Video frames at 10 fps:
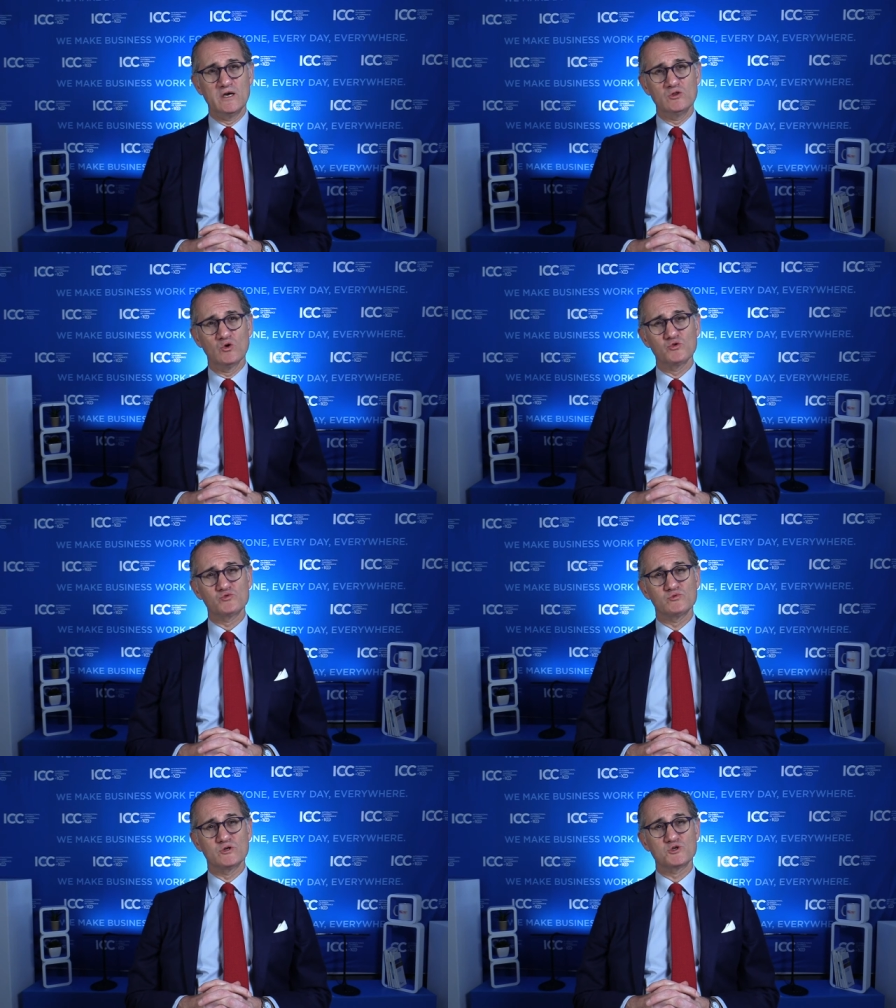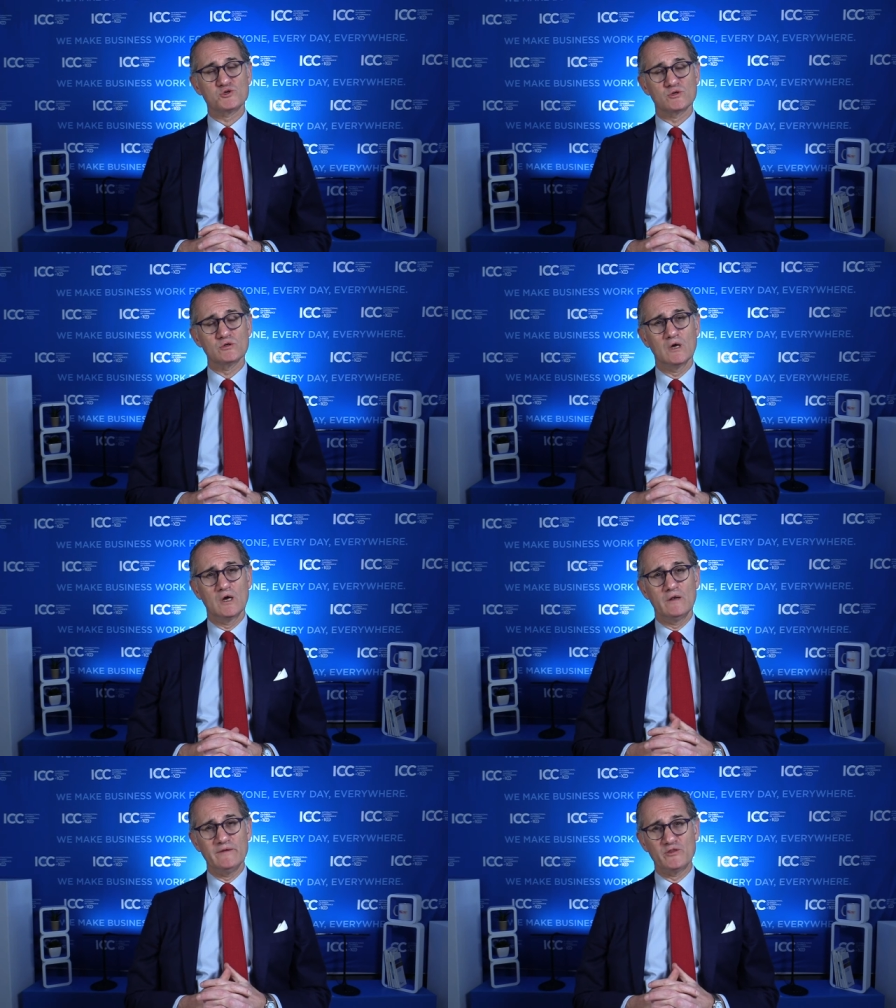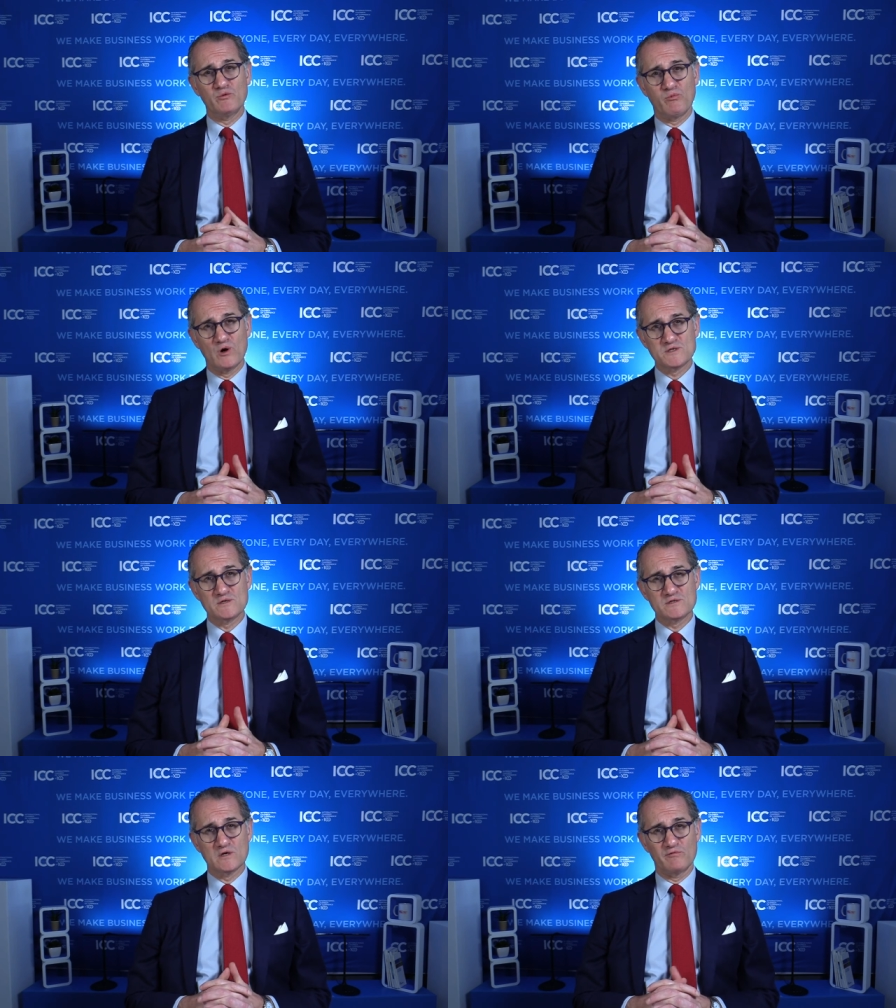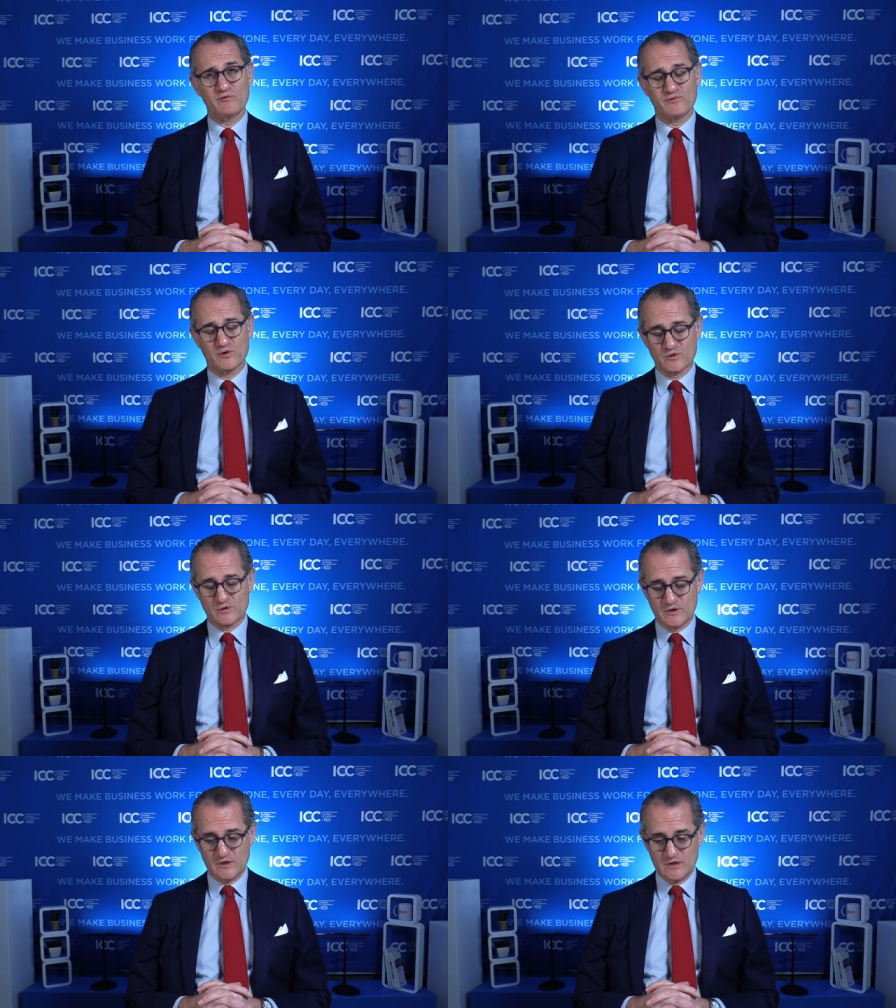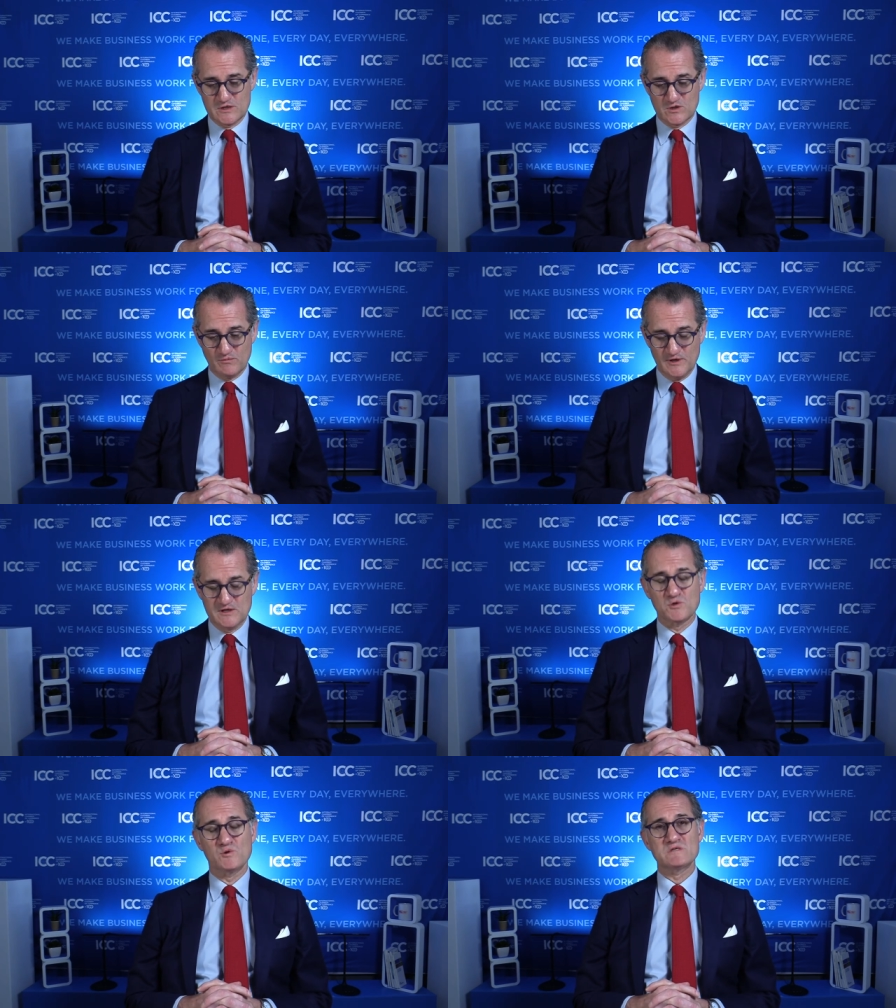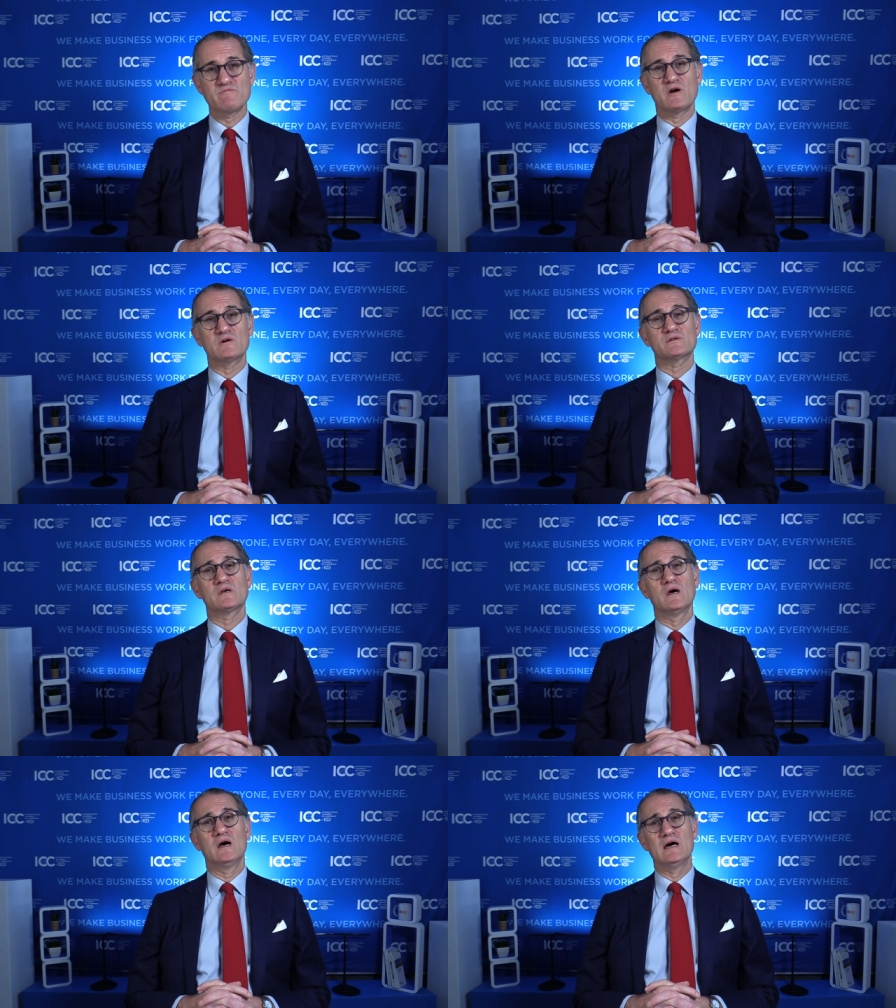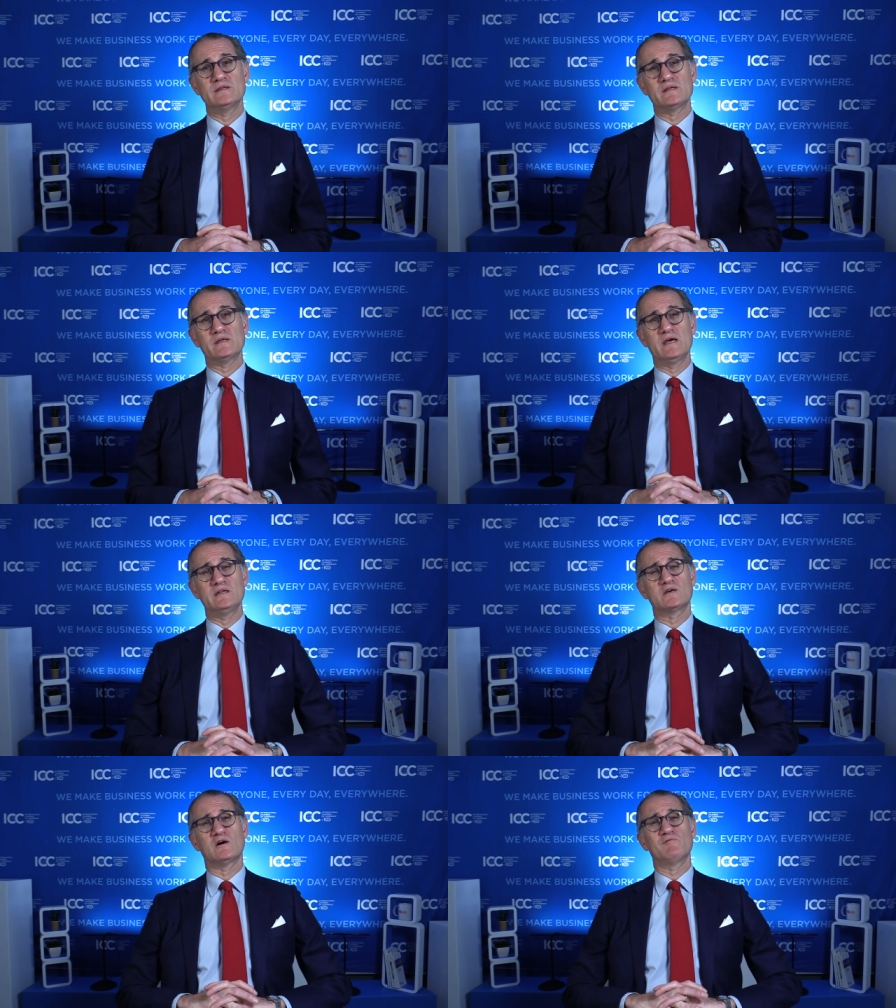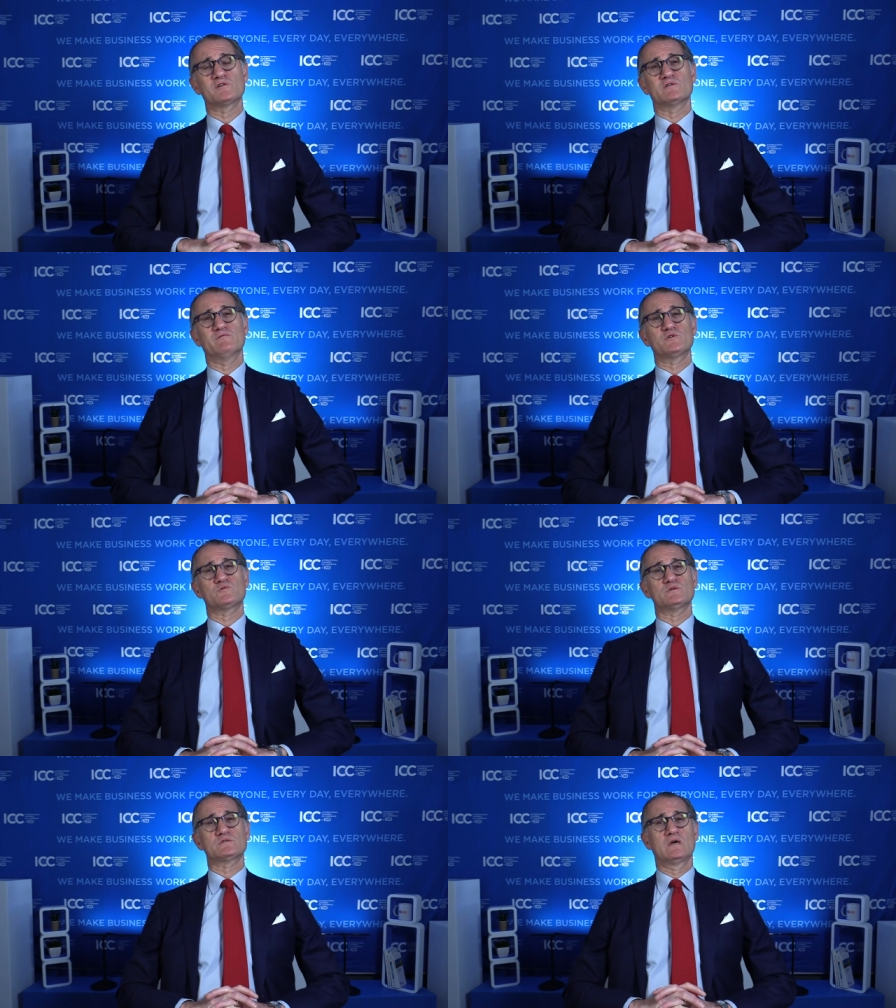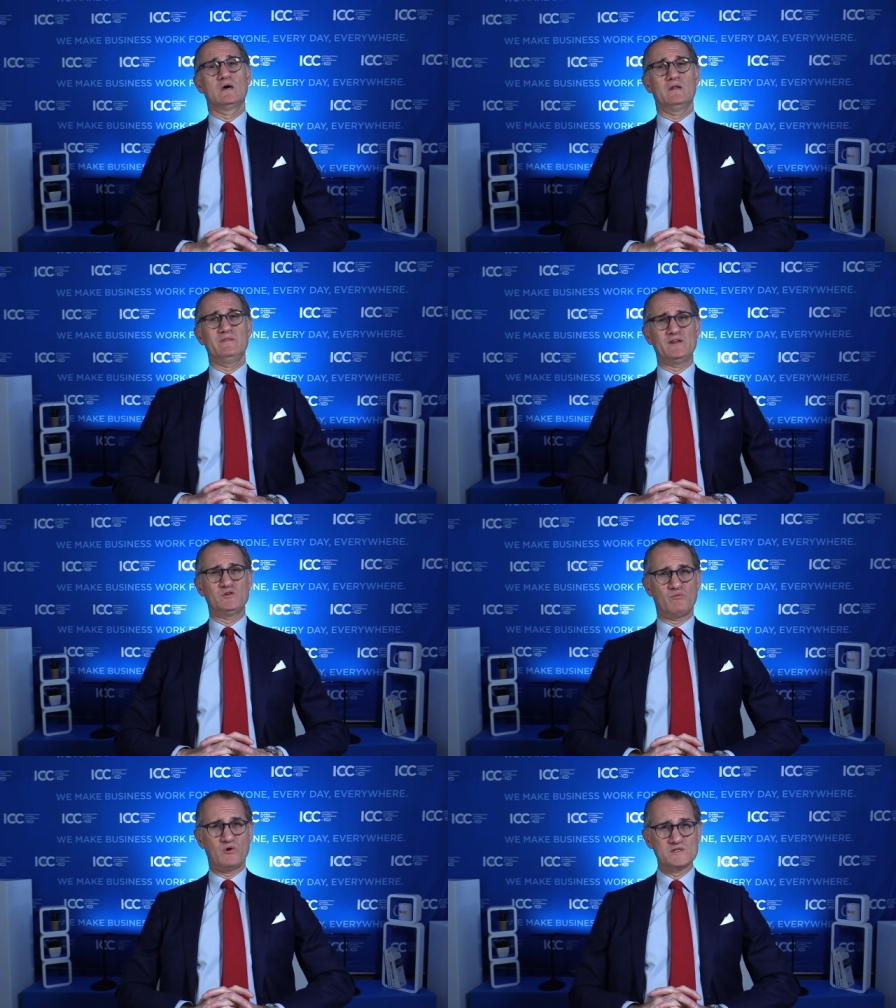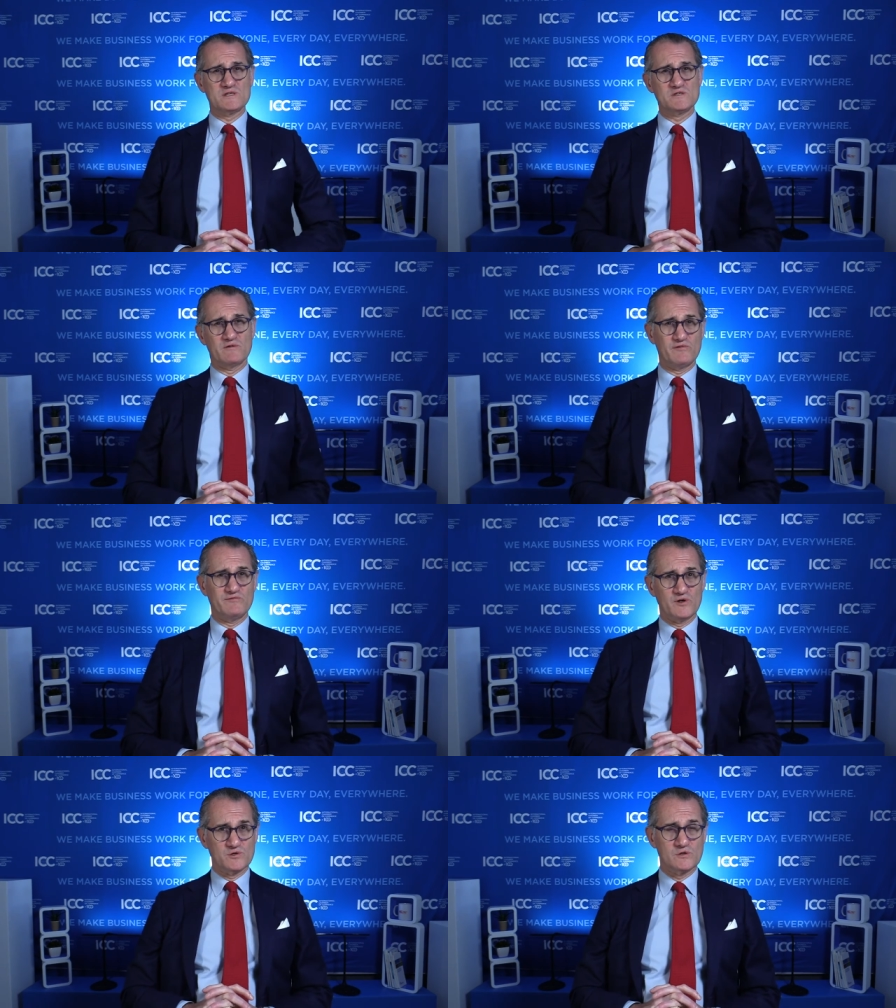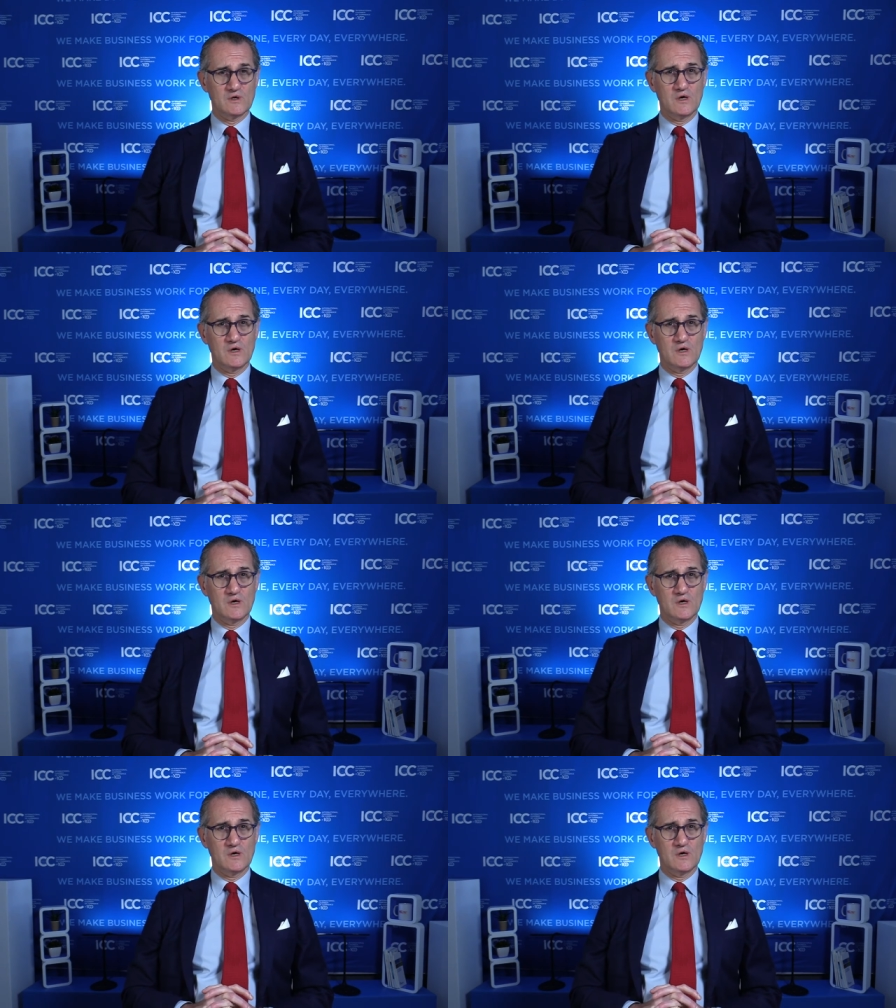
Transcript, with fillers: in order to ensure that the presence of a funder is completely transparent and that any conflict of interest that the presence of a funder